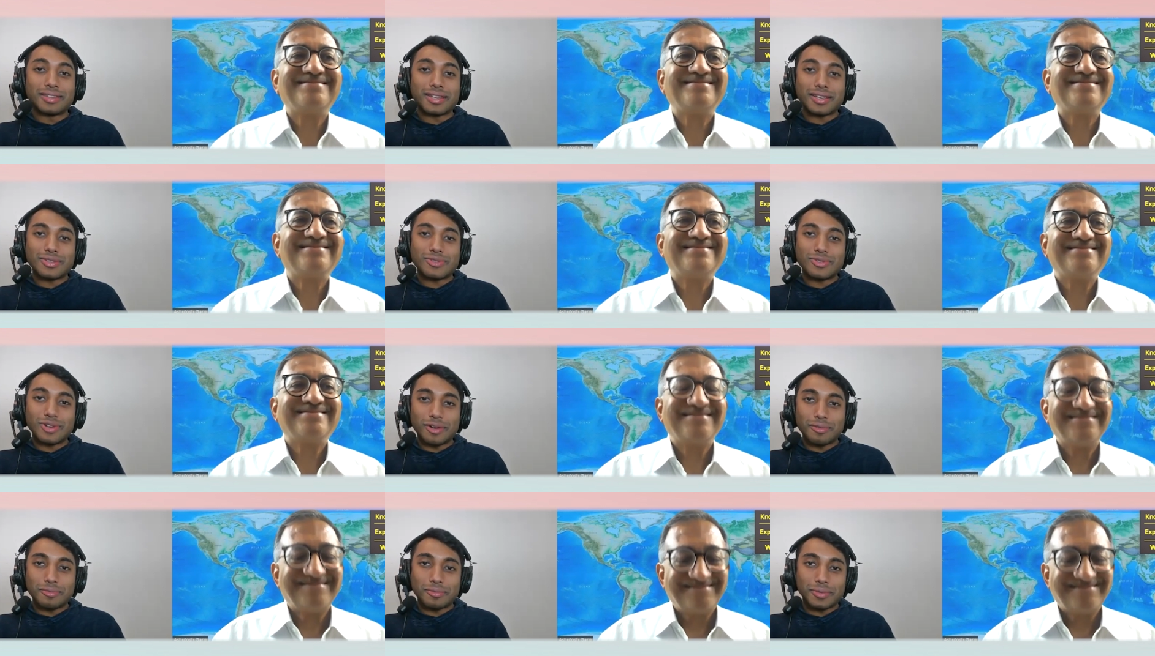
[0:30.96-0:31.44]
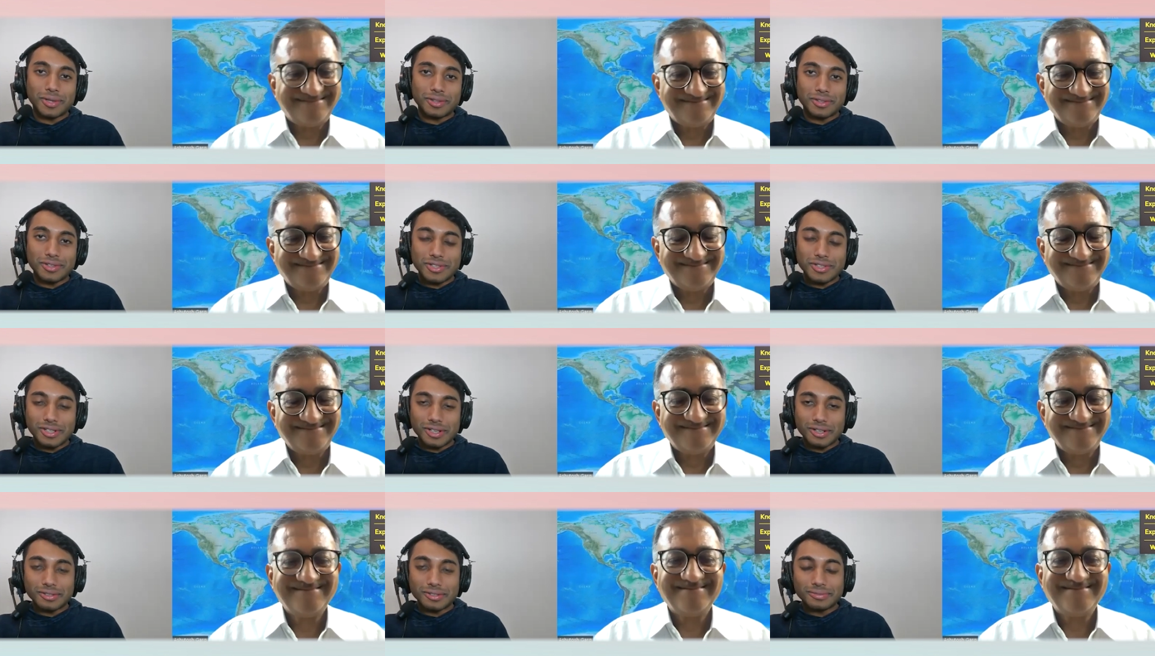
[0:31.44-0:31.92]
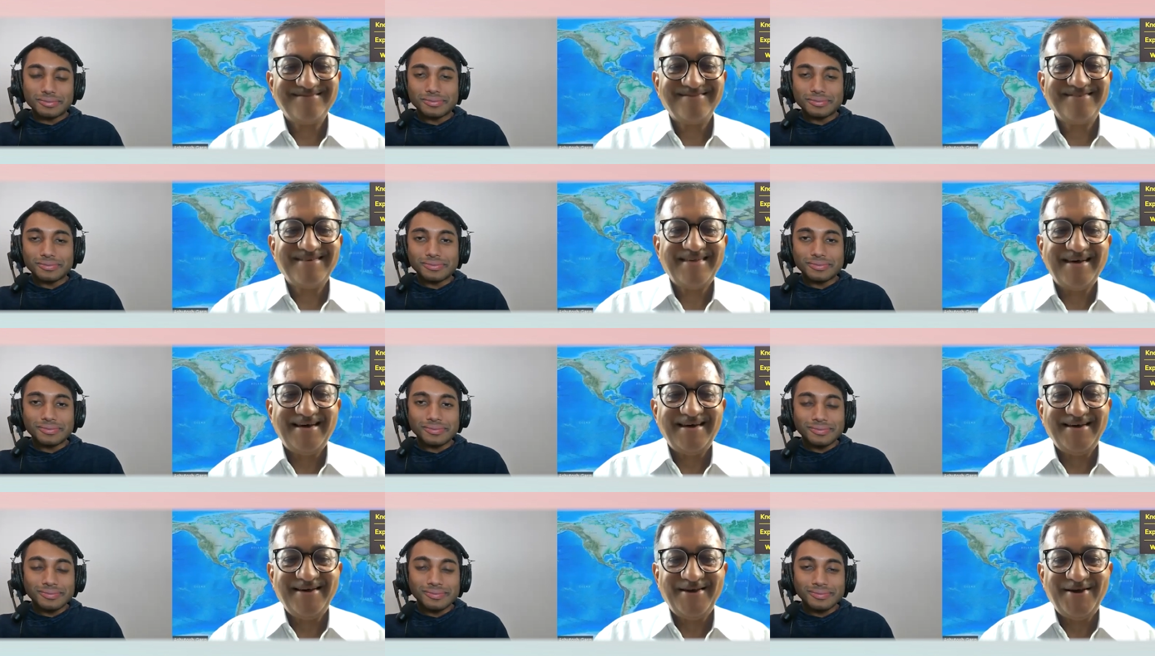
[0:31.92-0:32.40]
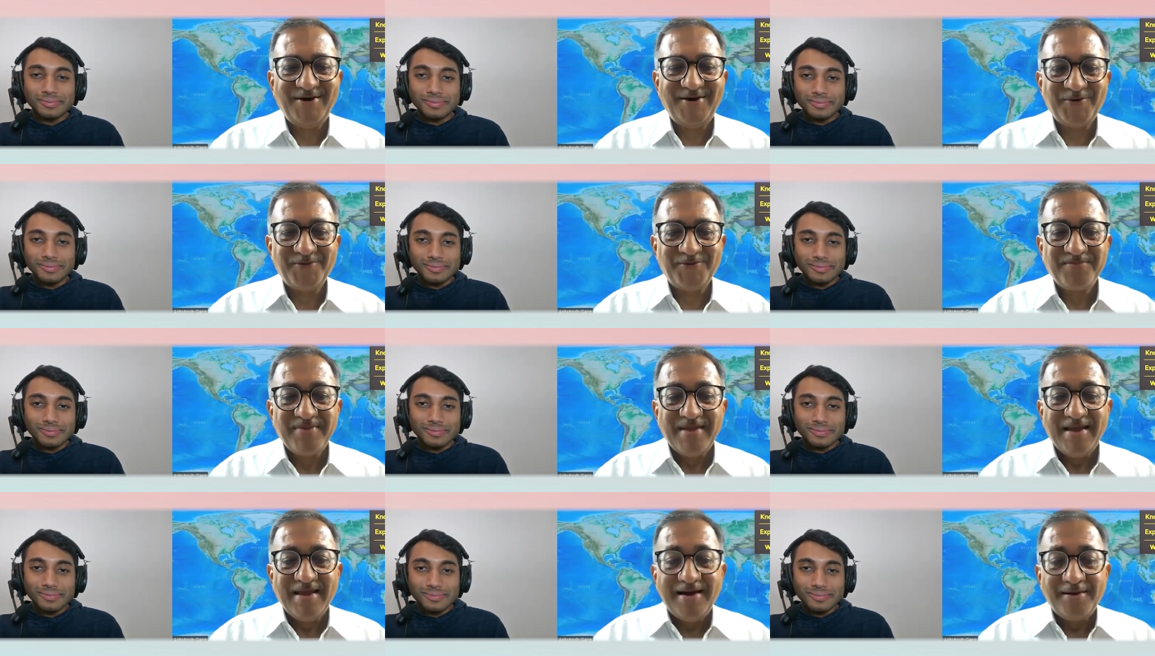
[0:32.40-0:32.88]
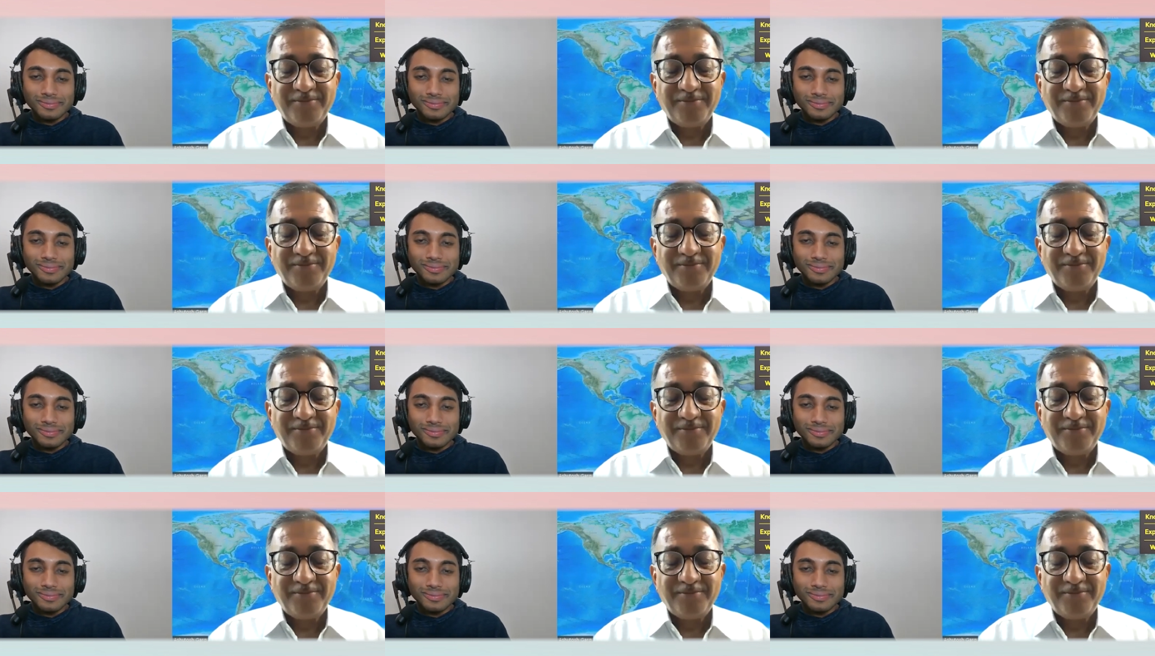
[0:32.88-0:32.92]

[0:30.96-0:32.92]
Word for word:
Speaker 1: Thanks for having me on the show. Thank you.